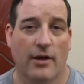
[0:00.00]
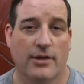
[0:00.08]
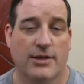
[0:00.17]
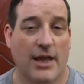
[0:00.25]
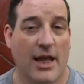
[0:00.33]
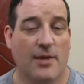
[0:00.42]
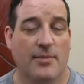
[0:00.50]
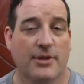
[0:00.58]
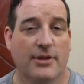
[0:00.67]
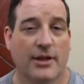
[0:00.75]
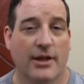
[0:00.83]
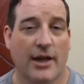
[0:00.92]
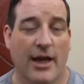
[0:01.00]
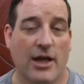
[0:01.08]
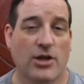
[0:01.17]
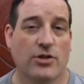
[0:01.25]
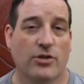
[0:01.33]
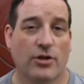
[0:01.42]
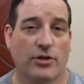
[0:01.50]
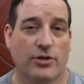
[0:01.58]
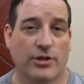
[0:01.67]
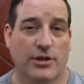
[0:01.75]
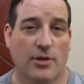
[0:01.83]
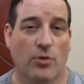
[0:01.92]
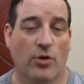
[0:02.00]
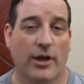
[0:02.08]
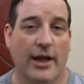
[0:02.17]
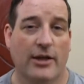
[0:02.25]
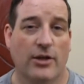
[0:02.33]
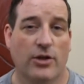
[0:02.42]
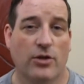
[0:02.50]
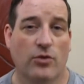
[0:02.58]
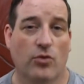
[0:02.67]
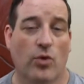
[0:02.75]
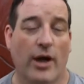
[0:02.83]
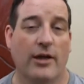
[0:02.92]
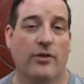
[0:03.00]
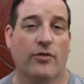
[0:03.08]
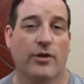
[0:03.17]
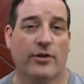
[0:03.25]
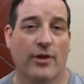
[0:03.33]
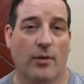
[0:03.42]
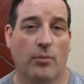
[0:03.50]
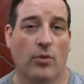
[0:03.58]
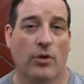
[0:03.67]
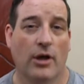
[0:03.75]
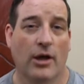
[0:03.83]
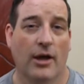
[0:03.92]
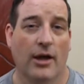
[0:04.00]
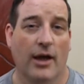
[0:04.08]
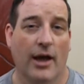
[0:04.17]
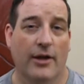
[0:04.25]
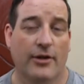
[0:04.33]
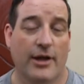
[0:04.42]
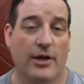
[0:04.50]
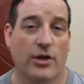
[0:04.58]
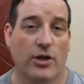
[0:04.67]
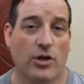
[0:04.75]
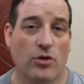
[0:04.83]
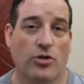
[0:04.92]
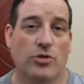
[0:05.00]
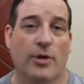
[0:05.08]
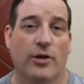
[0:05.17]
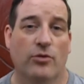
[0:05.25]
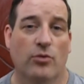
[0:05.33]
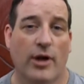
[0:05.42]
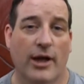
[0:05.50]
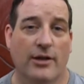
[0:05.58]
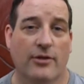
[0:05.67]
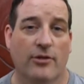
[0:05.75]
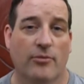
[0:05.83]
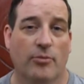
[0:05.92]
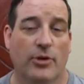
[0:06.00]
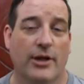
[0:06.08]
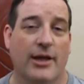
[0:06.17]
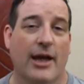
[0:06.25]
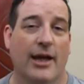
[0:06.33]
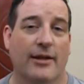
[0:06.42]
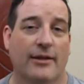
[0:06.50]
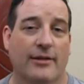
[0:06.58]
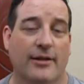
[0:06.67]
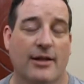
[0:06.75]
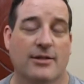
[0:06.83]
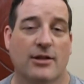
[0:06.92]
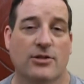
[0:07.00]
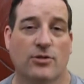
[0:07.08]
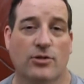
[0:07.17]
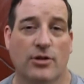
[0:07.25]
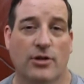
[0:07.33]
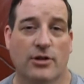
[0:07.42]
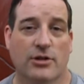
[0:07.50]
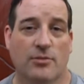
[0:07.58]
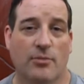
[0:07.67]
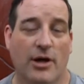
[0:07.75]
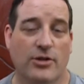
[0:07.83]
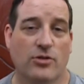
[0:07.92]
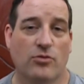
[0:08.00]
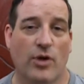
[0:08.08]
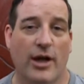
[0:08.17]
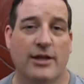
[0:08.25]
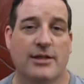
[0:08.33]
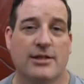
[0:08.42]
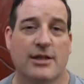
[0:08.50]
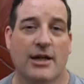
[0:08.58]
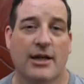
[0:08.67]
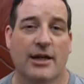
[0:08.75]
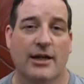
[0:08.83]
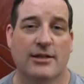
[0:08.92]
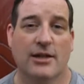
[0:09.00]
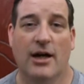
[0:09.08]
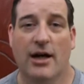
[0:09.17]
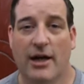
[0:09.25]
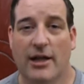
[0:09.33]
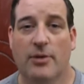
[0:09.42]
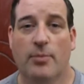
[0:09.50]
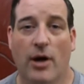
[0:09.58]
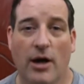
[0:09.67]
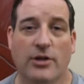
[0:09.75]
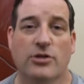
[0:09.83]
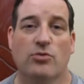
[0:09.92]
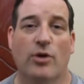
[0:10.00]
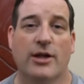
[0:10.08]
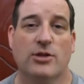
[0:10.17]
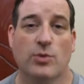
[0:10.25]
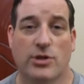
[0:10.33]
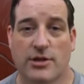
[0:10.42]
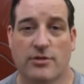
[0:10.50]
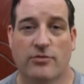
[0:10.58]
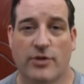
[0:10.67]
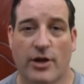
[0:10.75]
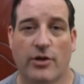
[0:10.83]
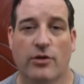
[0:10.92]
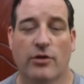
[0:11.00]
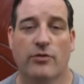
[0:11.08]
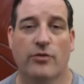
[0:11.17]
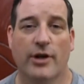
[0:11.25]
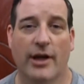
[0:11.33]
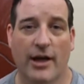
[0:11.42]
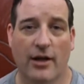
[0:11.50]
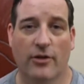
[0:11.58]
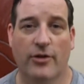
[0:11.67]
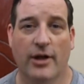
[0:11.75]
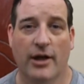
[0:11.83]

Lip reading: Same in Asian countries, they're more likely to use rice, for example, and they eat a huge amount of rice. But again, that's not so good, because the modern rice is a highly polished rice, which isn't very good for health.